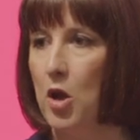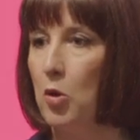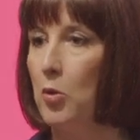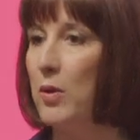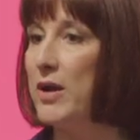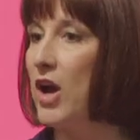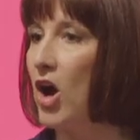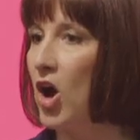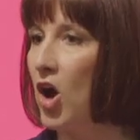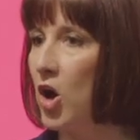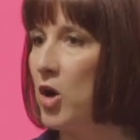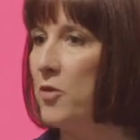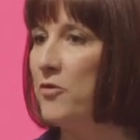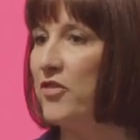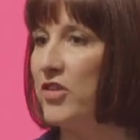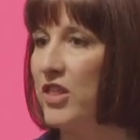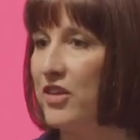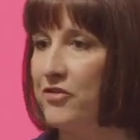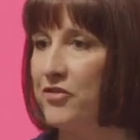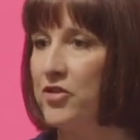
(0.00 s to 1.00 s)
when hope
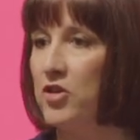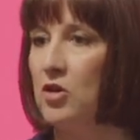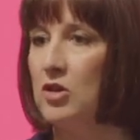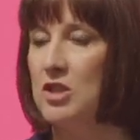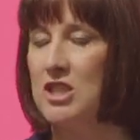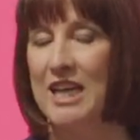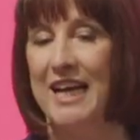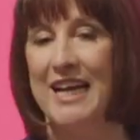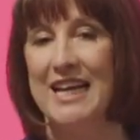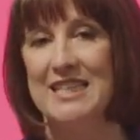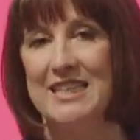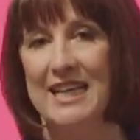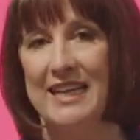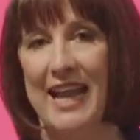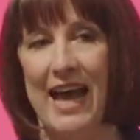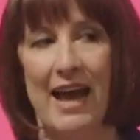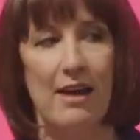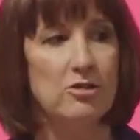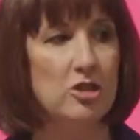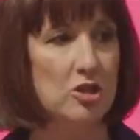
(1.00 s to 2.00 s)
for the future is
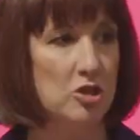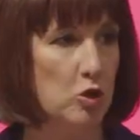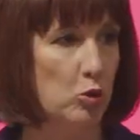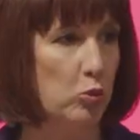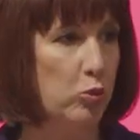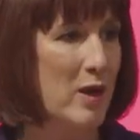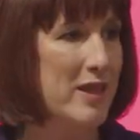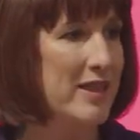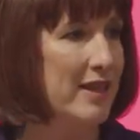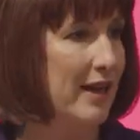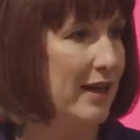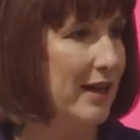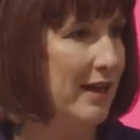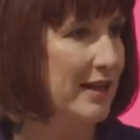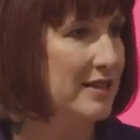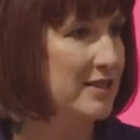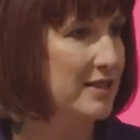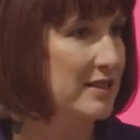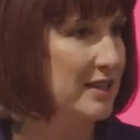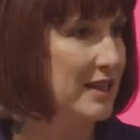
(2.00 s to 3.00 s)
allowed to wither
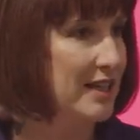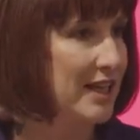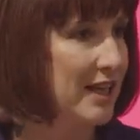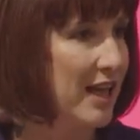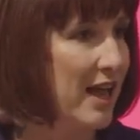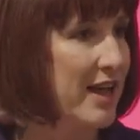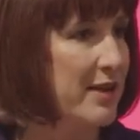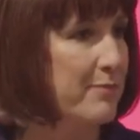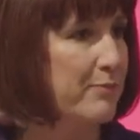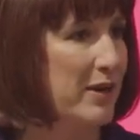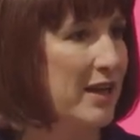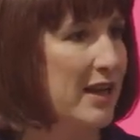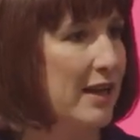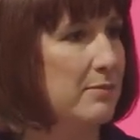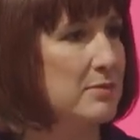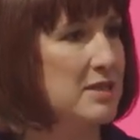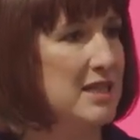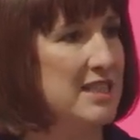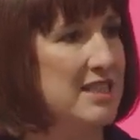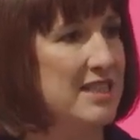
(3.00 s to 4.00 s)
and decline
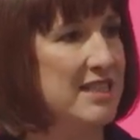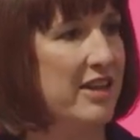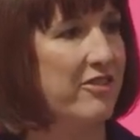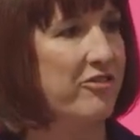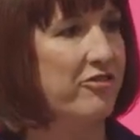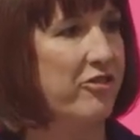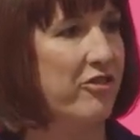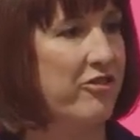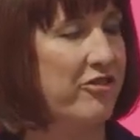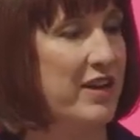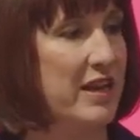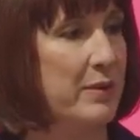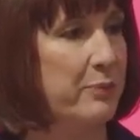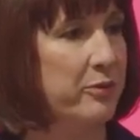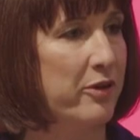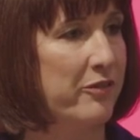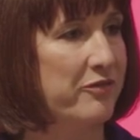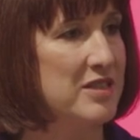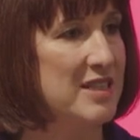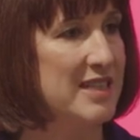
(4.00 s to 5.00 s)
becomes a self-fulfilling
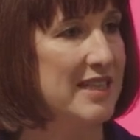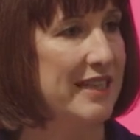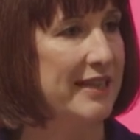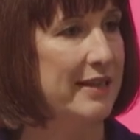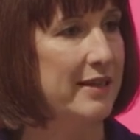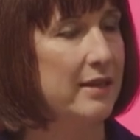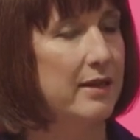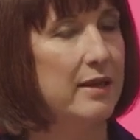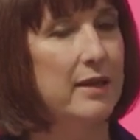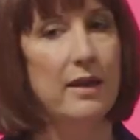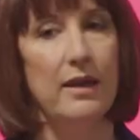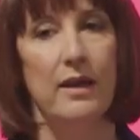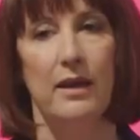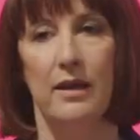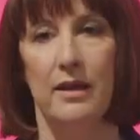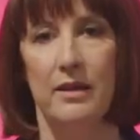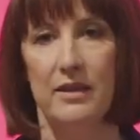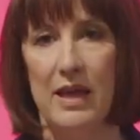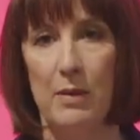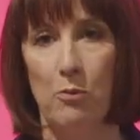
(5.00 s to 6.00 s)
prophecy,
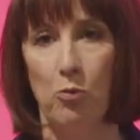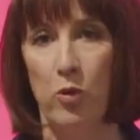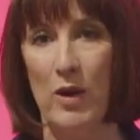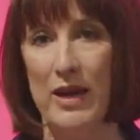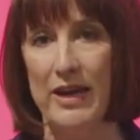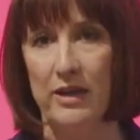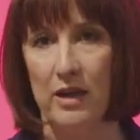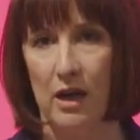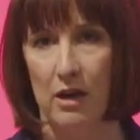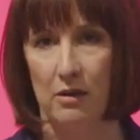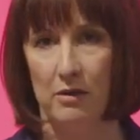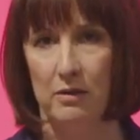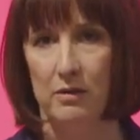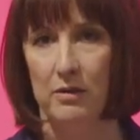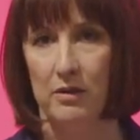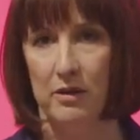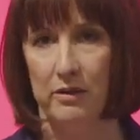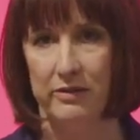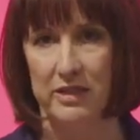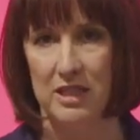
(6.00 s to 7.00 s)
then we know
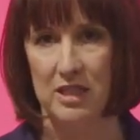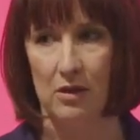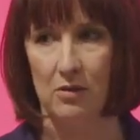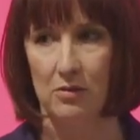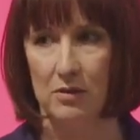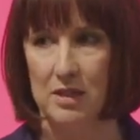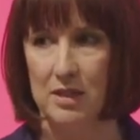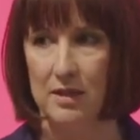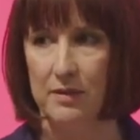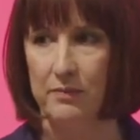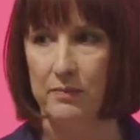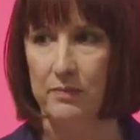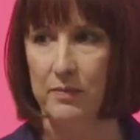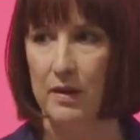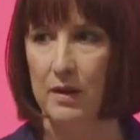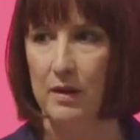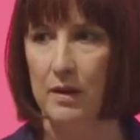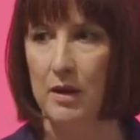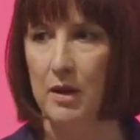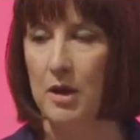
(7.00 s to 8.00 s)
the result.
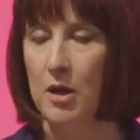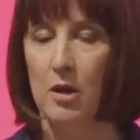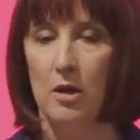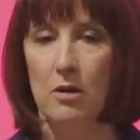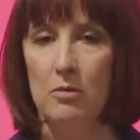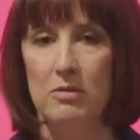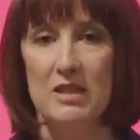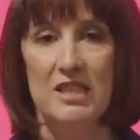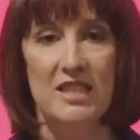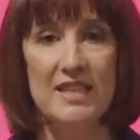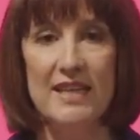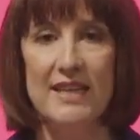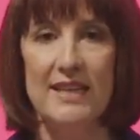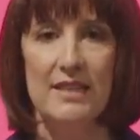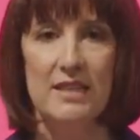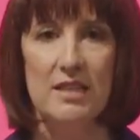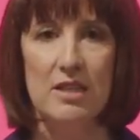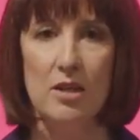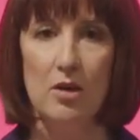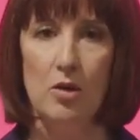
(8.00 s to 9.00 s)
We see
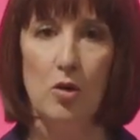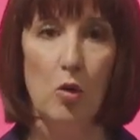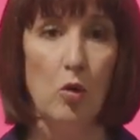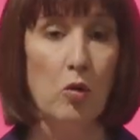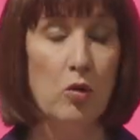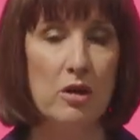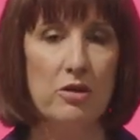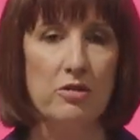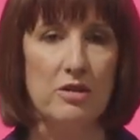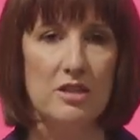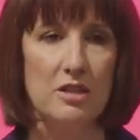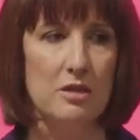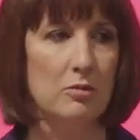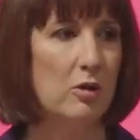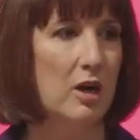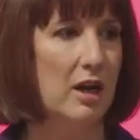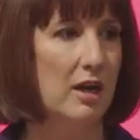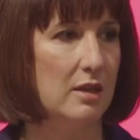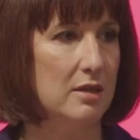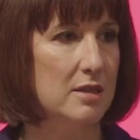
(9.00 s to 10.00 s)
it all across the
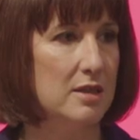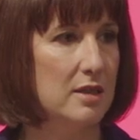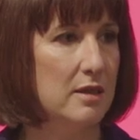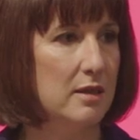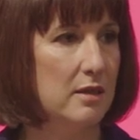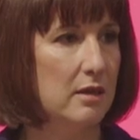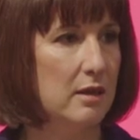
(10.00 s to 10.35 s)
world.